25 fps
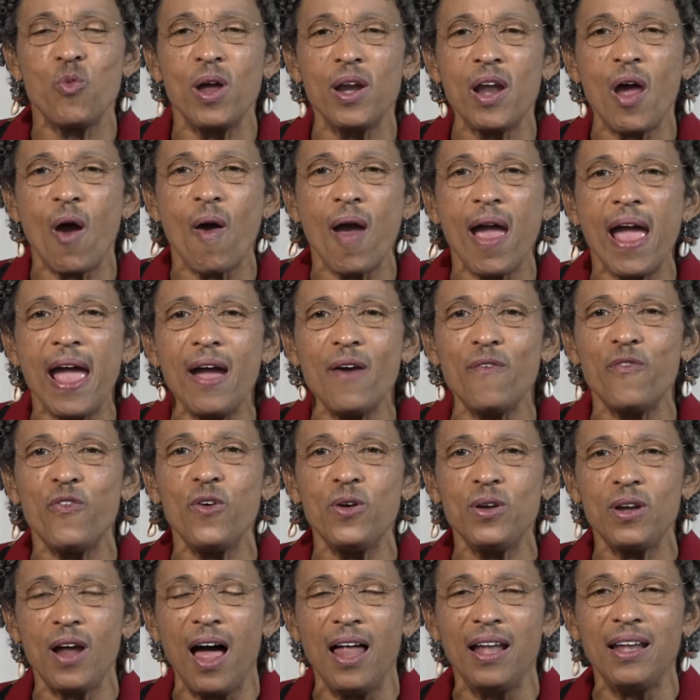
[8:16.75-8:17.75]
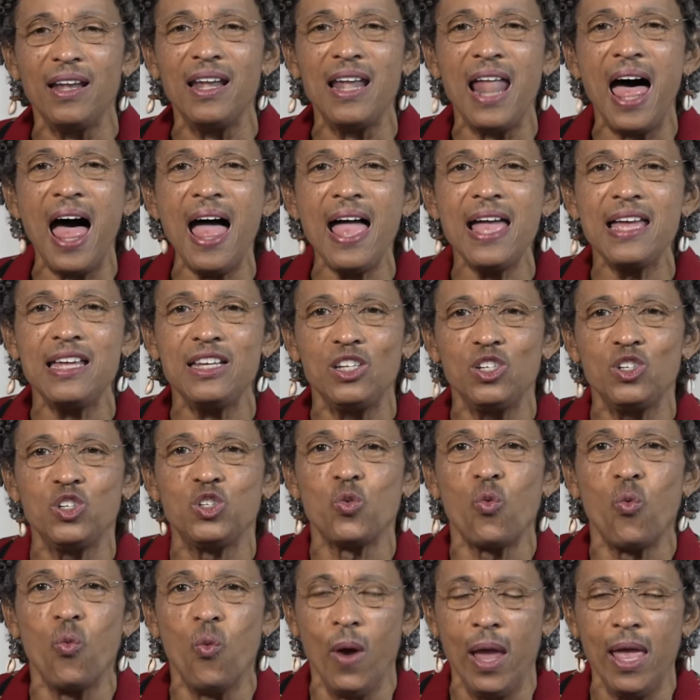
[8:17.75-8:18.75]
when our effort
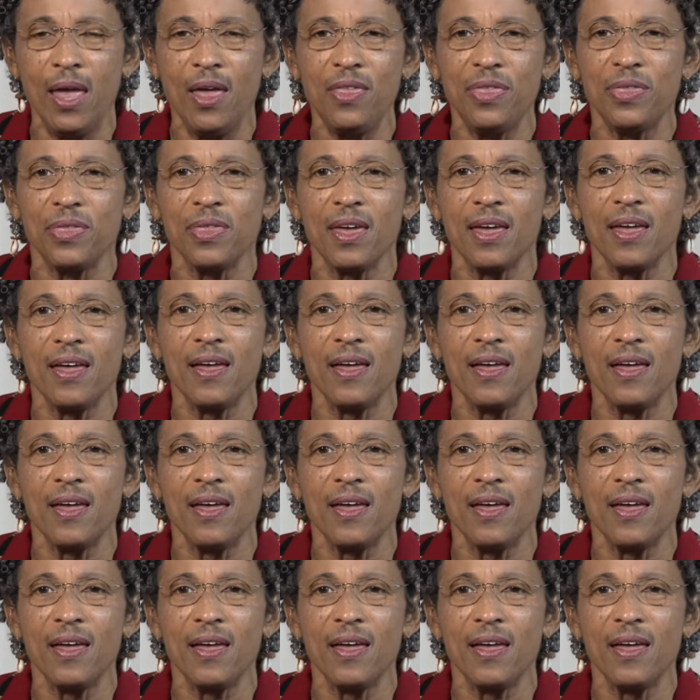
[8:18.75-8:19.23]
aligns with